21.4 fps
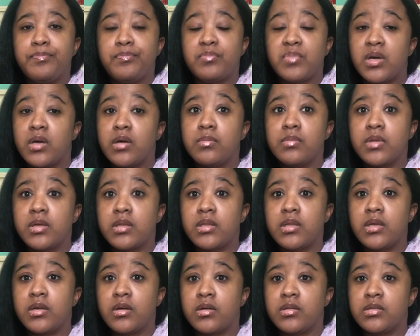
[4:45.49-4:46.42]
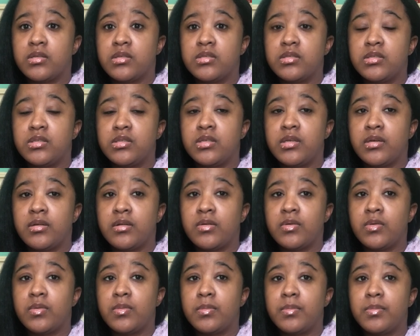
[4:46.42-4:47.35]
publicly on this channel.
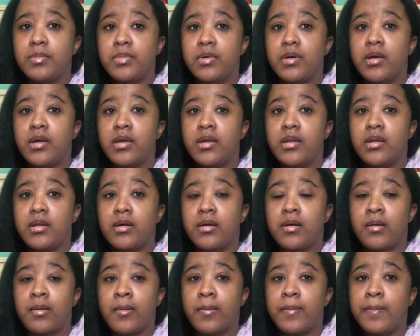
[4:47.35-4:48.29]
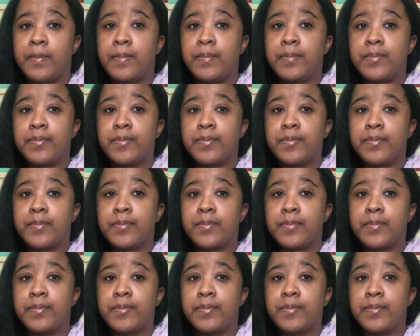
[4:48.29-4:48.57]
But um,